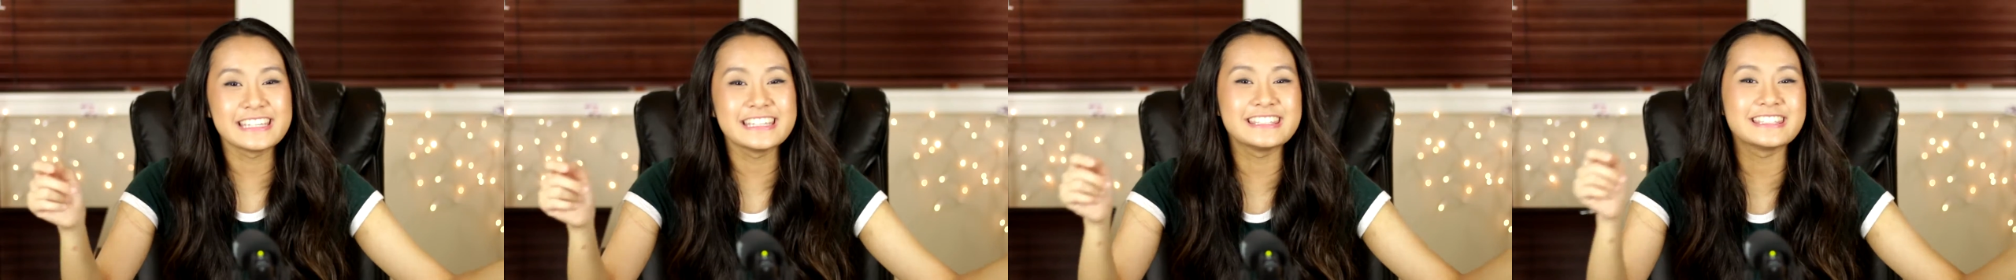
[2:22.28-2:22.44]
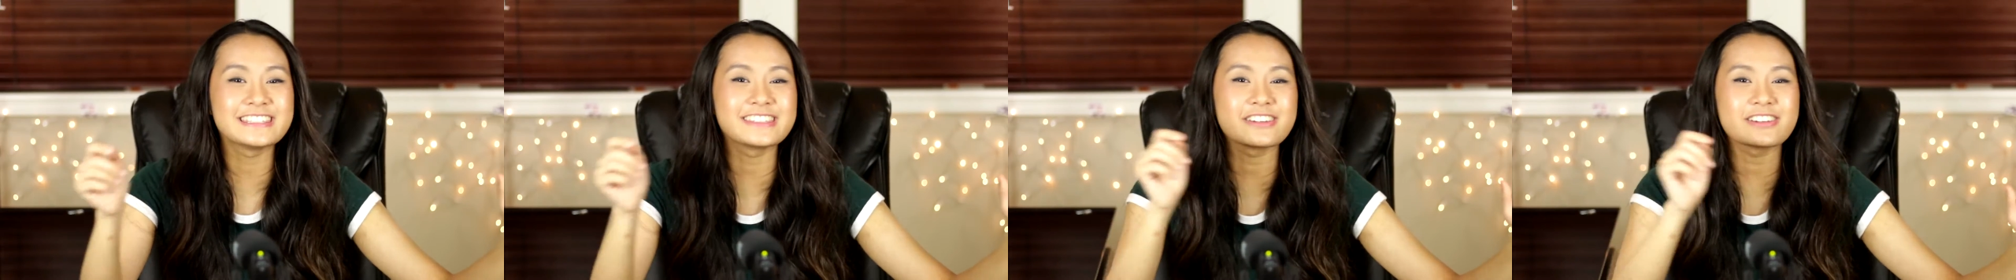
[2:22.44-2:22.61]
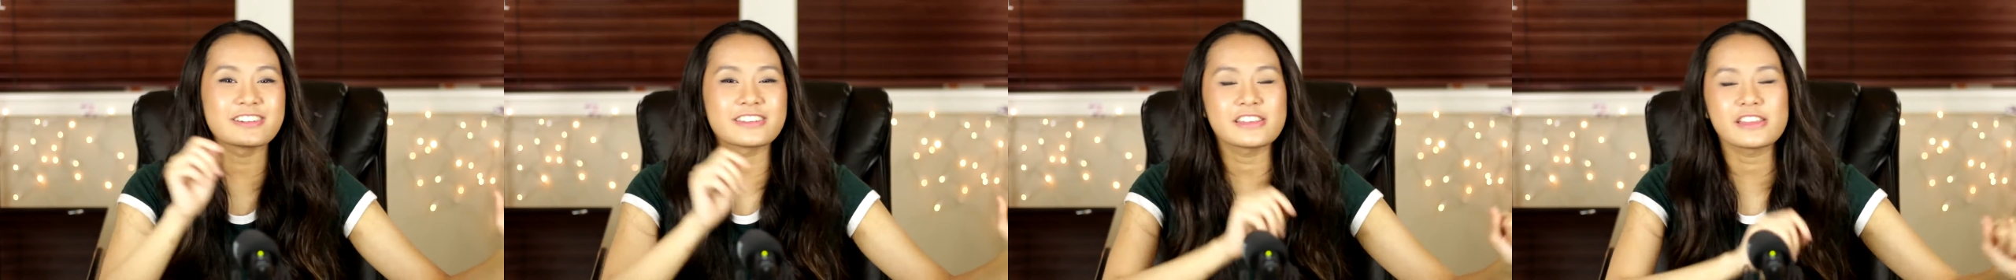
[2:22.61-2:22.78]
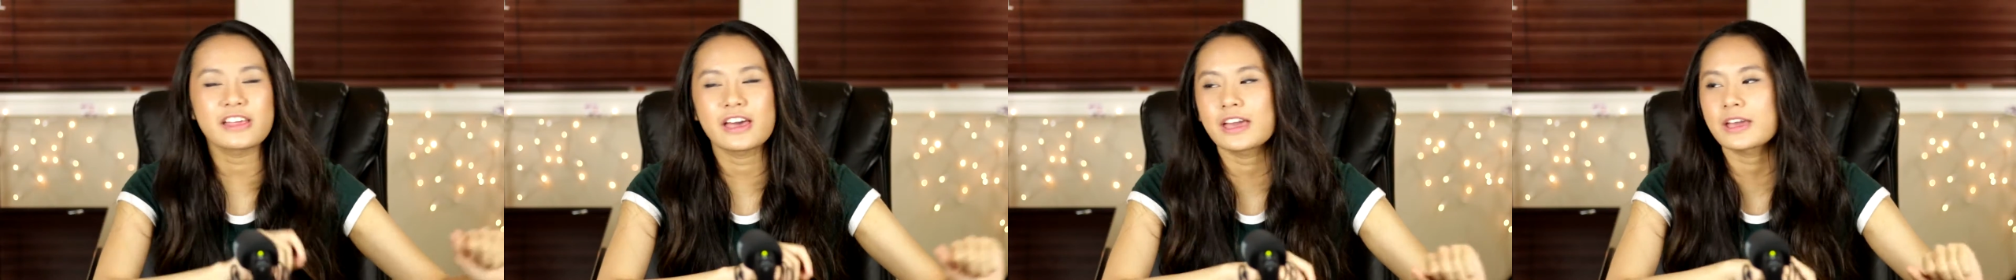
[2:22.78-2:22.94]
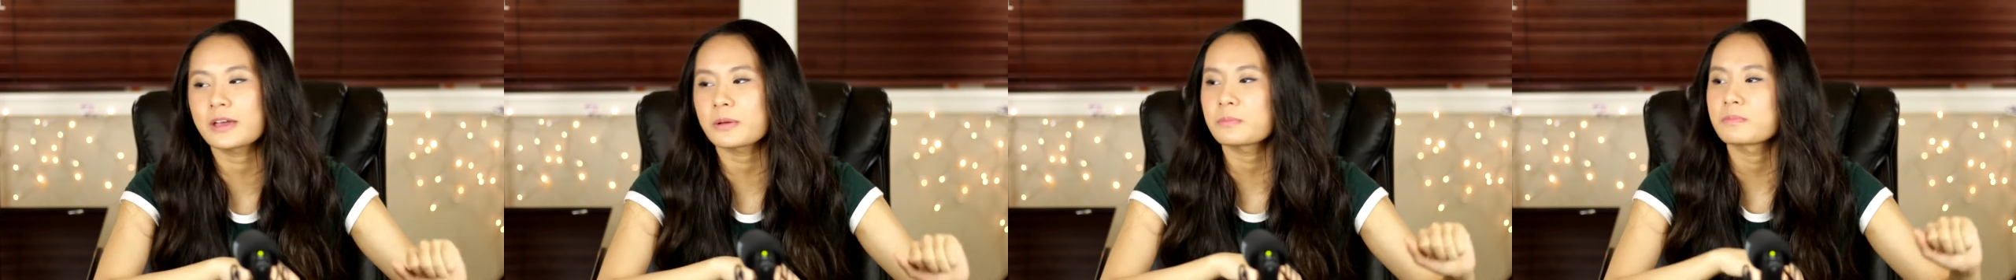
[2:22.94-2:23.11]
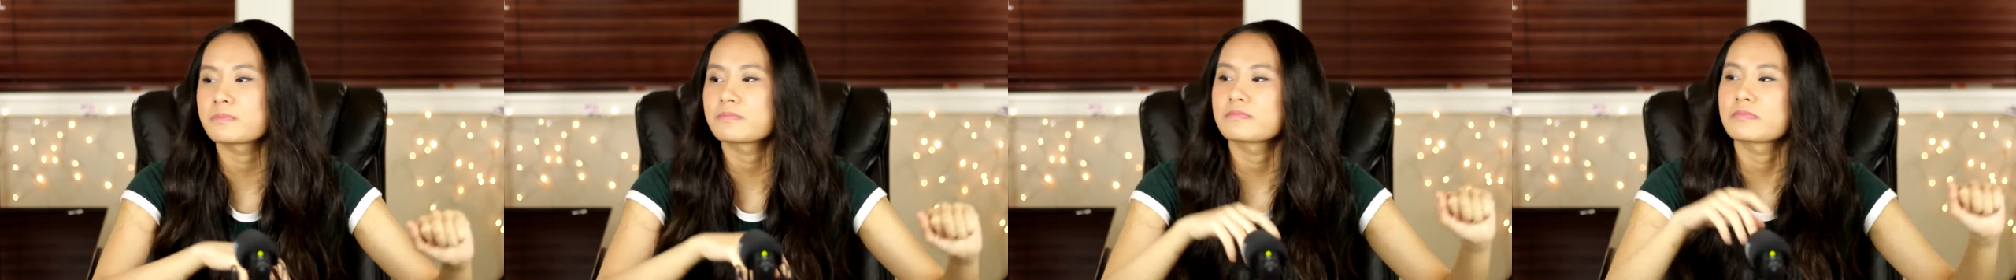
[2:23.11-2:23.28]
He's literally
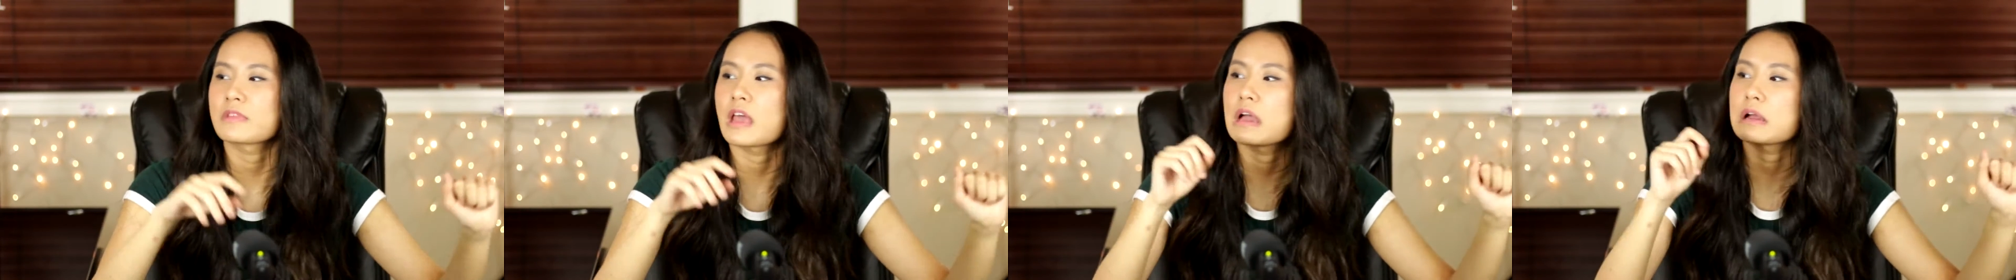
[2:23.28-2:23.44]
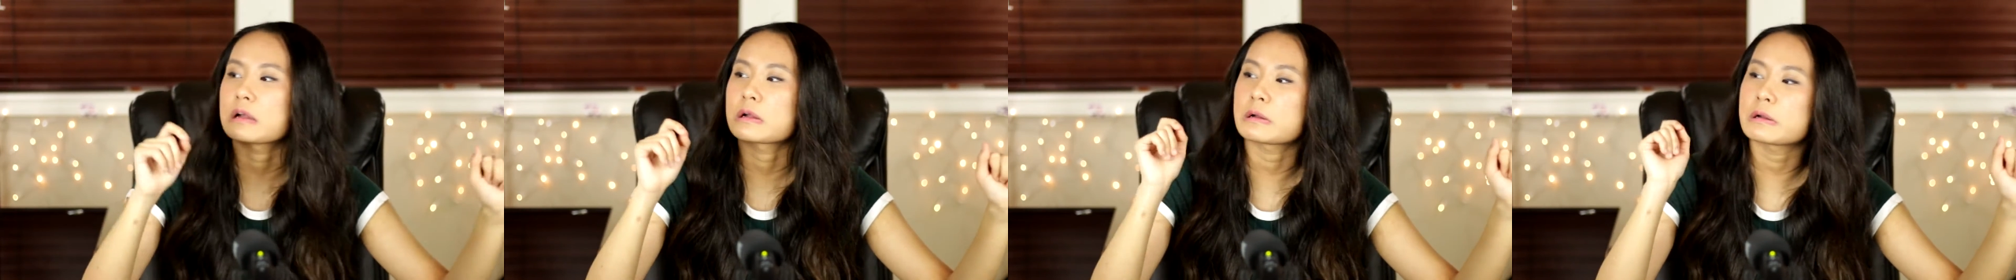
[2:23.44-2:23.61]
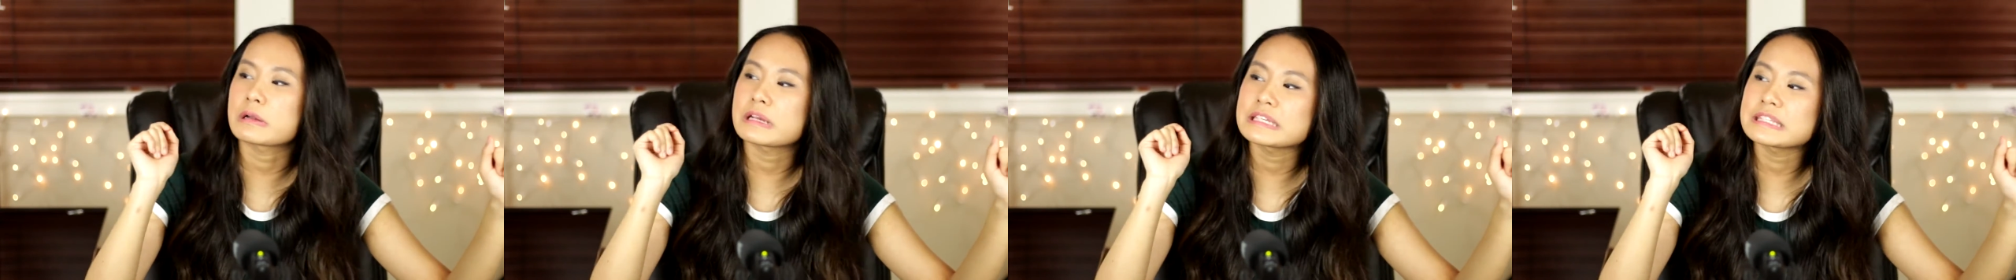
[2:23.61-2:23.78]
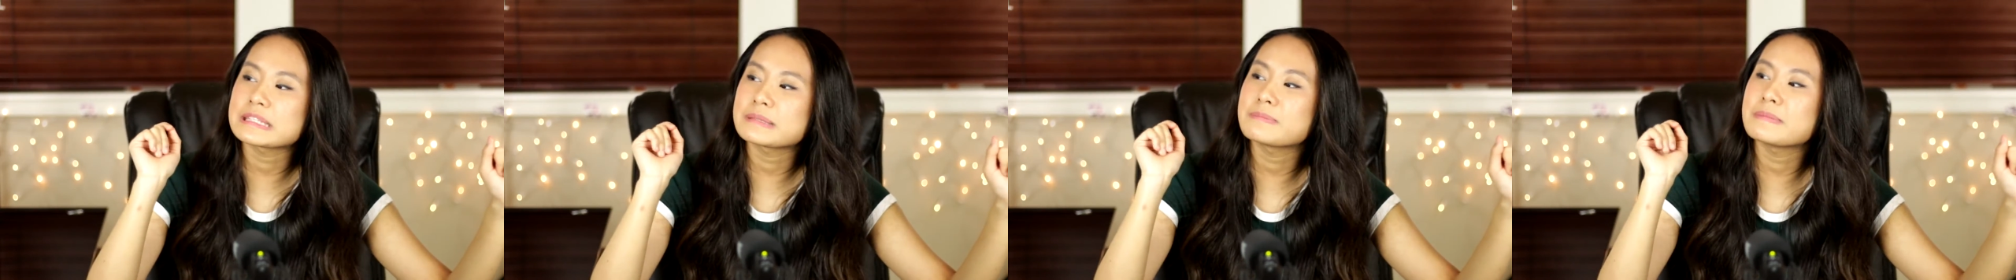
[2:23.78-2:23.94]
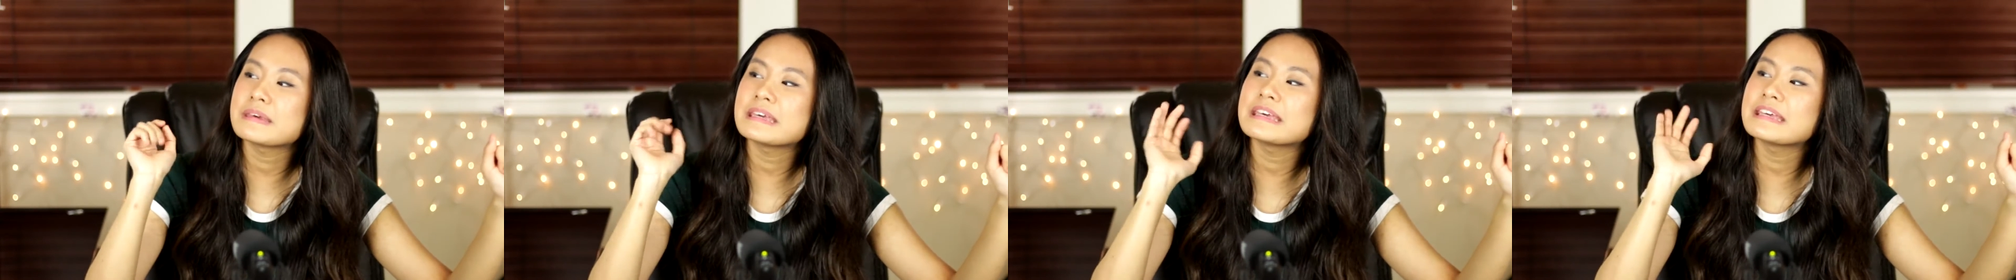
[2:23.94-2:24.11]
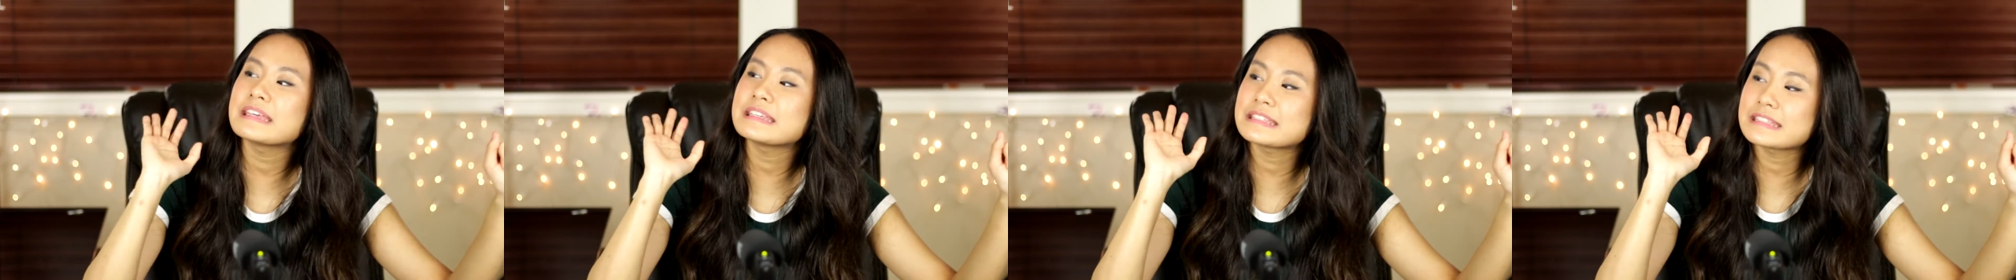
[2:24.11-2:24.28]
like,
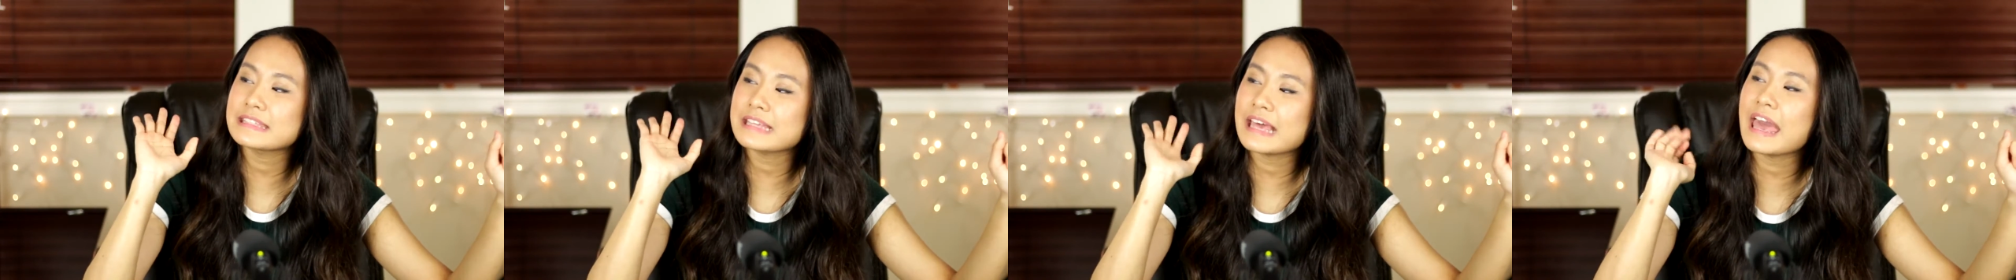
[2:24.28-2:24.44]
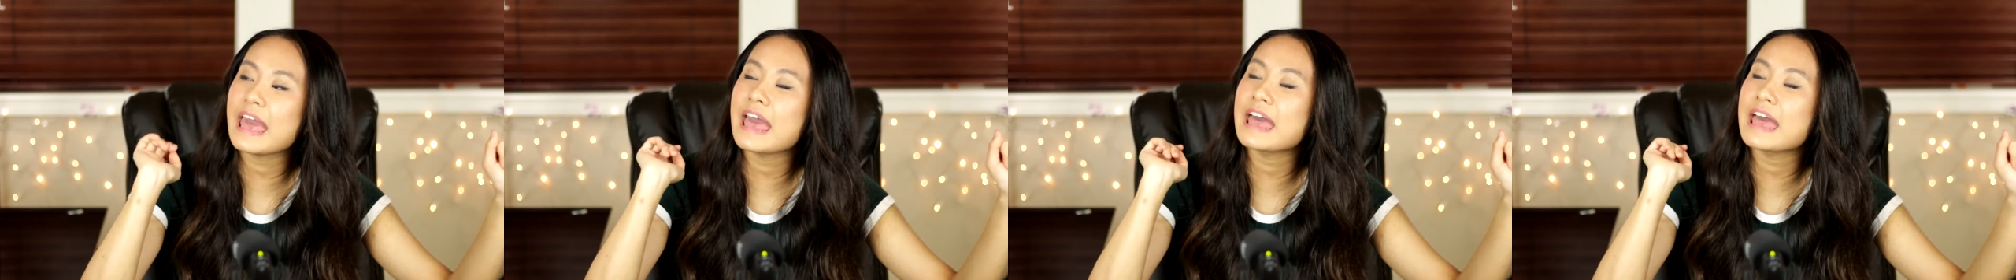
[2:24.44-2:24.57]
Christmas